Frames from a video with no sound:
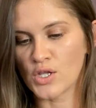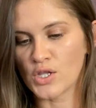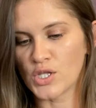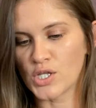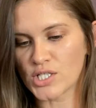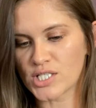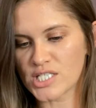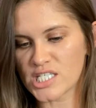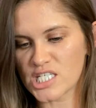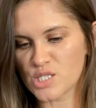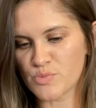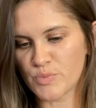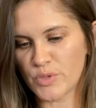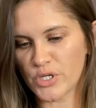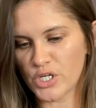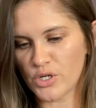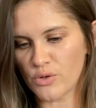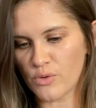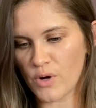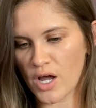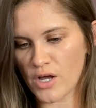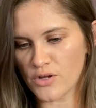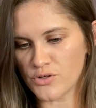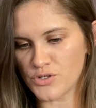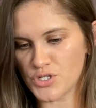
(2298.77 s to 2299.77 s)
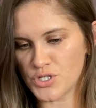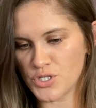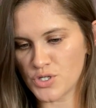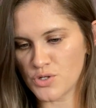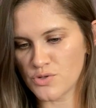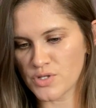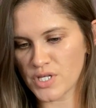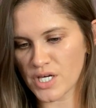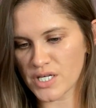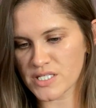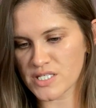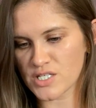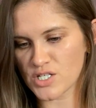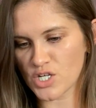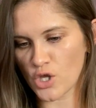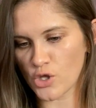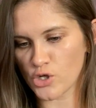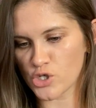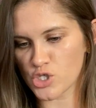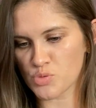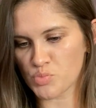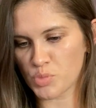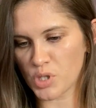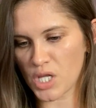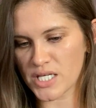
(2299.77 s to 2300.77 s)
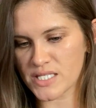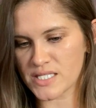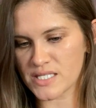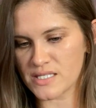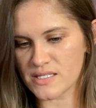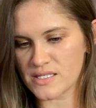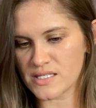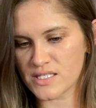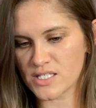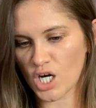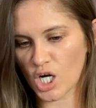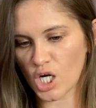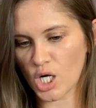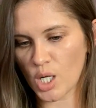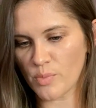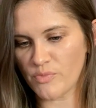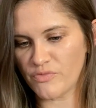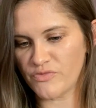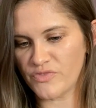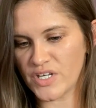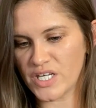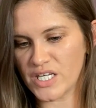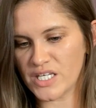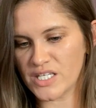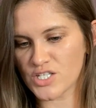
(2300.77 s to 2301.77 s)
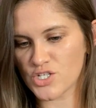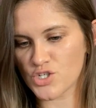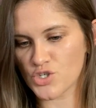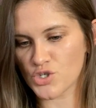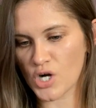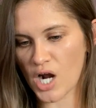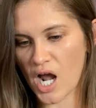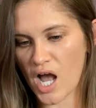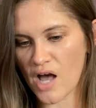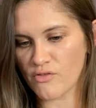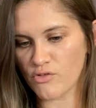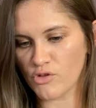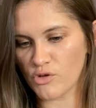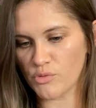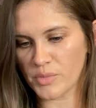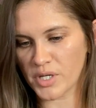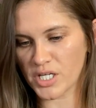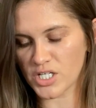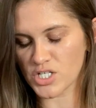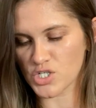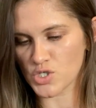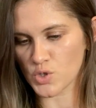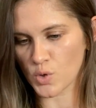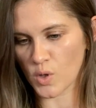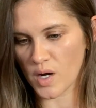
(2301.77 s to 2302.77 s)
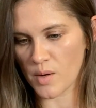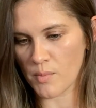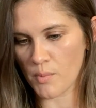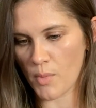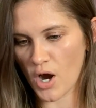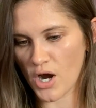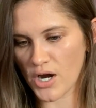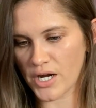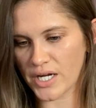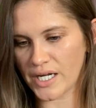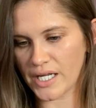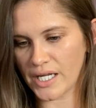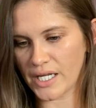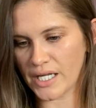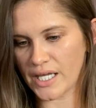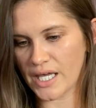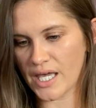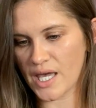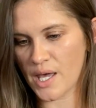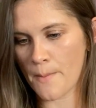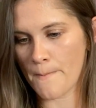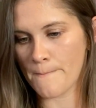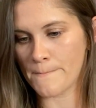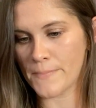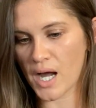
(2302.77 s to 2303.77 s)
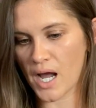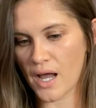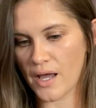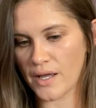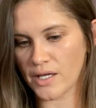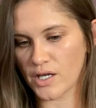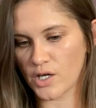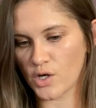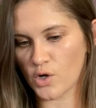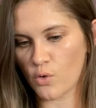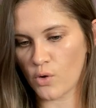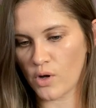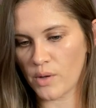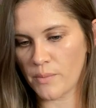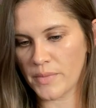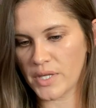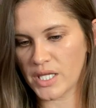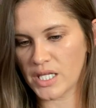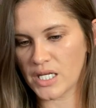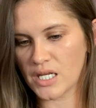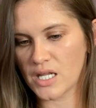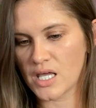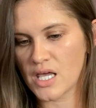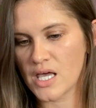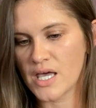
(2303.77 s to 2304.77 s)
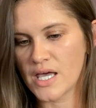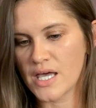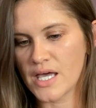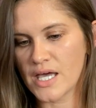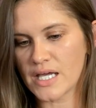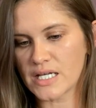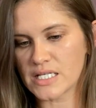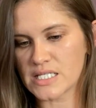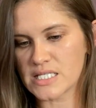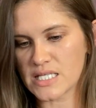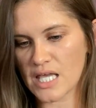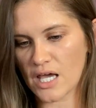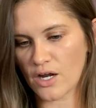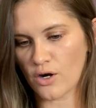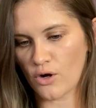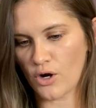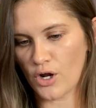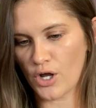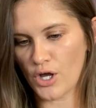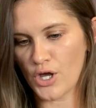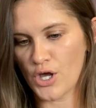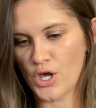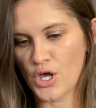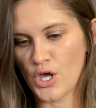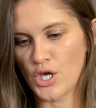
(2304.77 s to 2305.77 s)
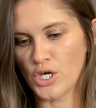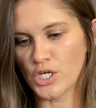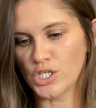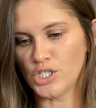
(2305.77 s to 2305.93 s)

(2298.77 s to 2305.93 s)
Look to spend around $2,000 plus in startup fees, travel, mandatory marketing kit, buying equipment, etc.